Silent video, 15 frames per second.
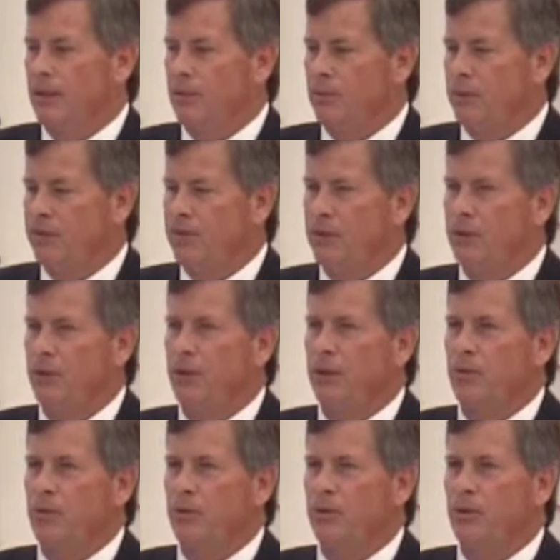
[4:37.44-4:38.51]
review and
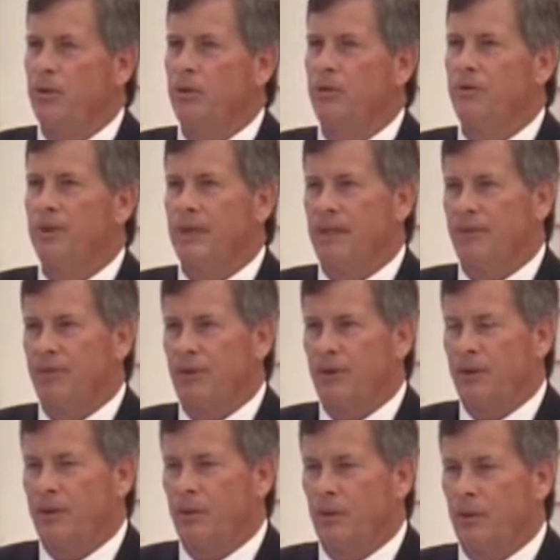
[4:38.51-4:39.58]
approve, if
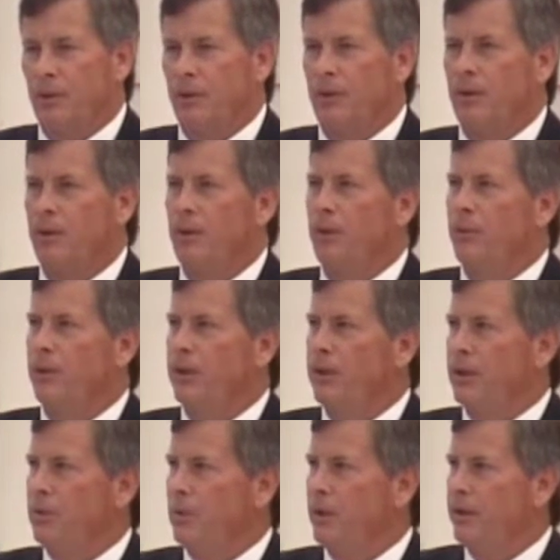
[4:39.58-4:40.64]
they're in order,
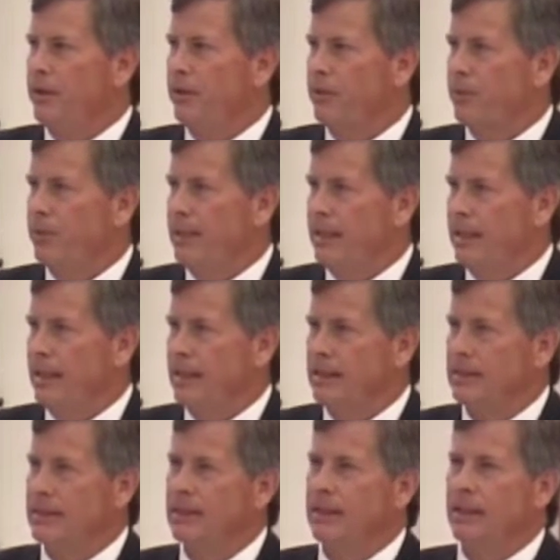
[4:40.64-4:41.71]
within 1 to 3
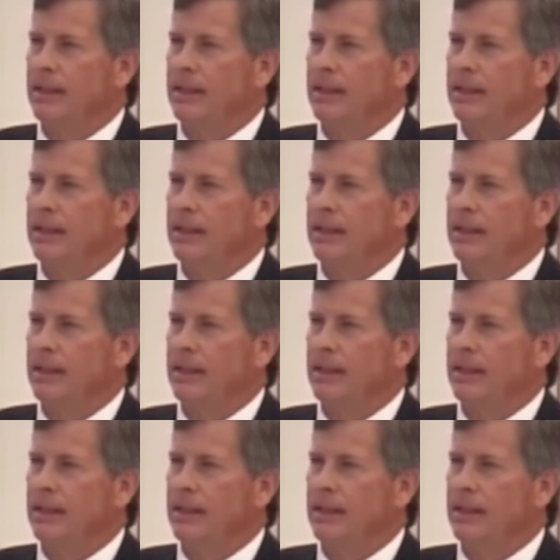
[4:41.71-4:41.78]
days.